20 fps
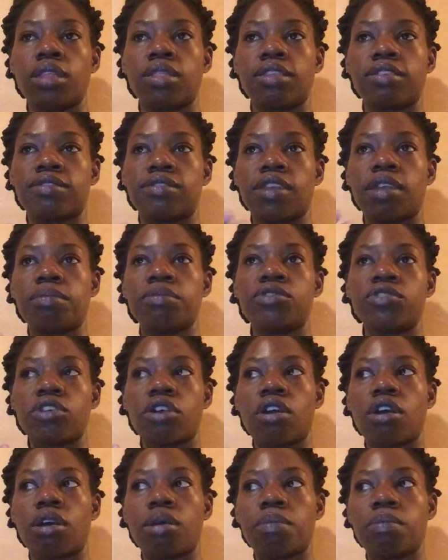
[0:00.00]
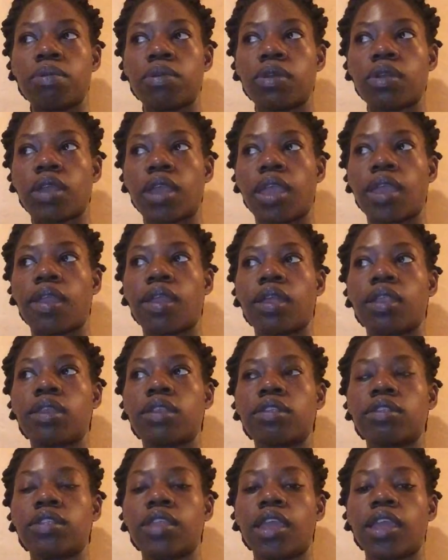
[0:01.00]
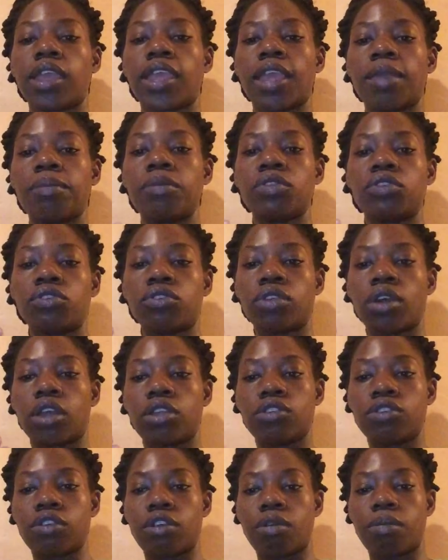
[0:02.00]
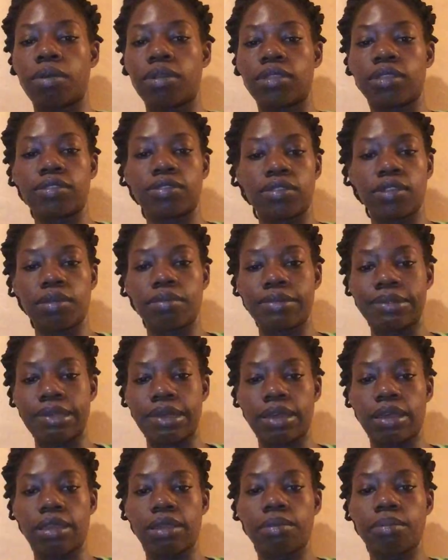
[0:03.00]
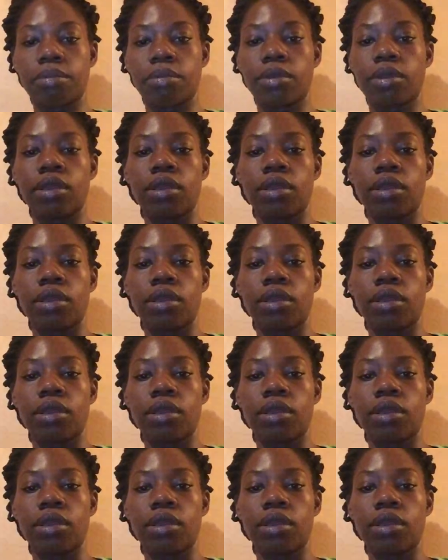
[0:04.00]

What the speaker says: the same job and they came into that job at the same time.